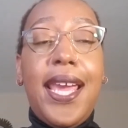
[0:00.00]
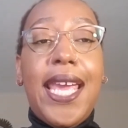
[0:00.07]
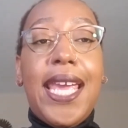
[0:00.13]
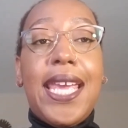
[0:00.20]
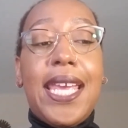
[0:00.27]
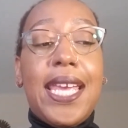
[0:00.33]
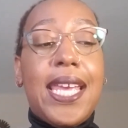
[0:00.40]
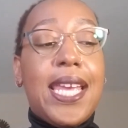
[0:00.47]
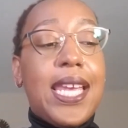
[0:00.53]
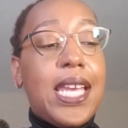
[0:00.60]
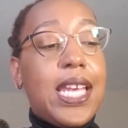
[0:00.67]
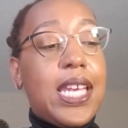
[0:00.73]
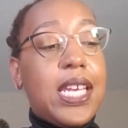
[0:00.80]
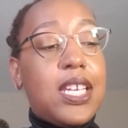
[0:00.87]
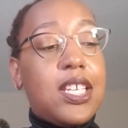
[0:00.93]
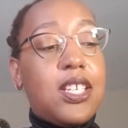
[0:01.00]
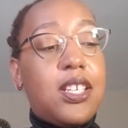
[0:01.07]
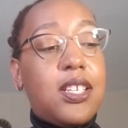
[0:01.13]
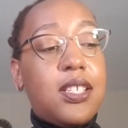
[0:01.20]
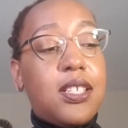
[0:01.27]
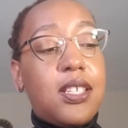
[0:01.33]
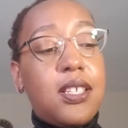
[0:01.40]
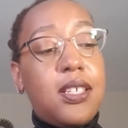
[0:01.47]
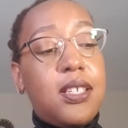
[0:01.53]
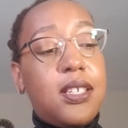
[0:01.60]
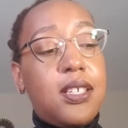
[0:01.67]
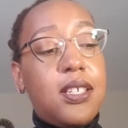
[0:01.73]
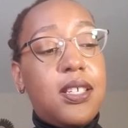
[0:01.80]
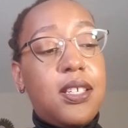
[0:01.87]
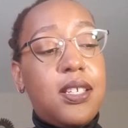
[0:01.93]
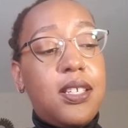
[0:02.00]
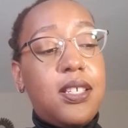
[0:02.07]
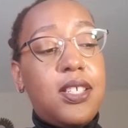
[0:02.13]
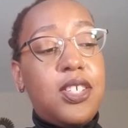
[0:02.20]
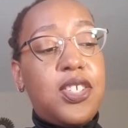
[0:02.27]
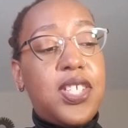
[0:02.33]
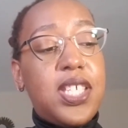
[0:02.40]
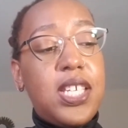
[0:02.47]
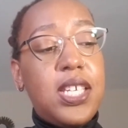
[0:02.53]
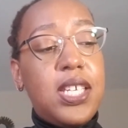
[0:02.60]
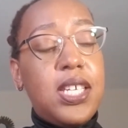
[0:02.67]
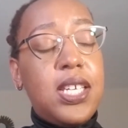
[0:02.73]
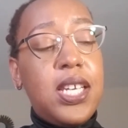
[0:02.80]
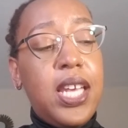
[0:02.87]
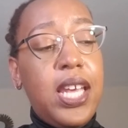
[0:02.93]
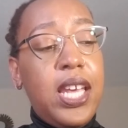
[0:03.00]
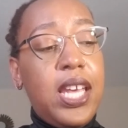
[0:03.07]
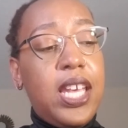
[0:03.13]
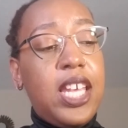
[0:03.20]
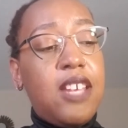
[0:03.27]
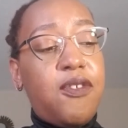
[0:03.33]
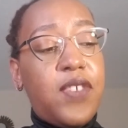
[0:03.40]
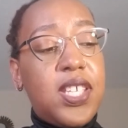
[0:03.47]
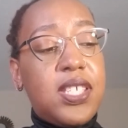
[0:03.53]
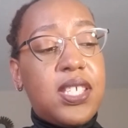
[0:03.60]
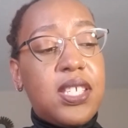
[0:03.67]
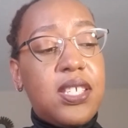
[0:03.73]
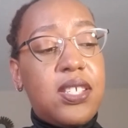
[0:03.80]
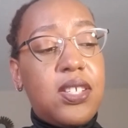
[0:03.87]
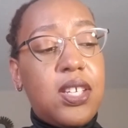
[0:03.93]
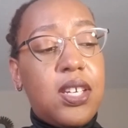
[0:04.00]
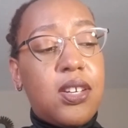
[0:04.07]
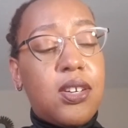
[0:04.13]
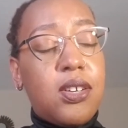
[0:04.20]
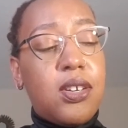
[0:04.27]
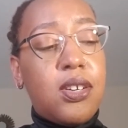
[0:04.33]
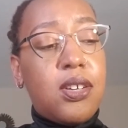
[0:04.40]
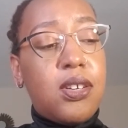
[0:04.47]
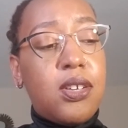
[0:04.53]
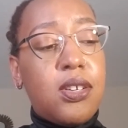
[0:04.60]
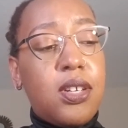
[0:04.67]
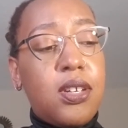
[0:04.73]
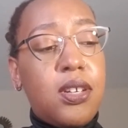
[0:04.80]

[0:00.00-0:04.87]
and you see if it's considered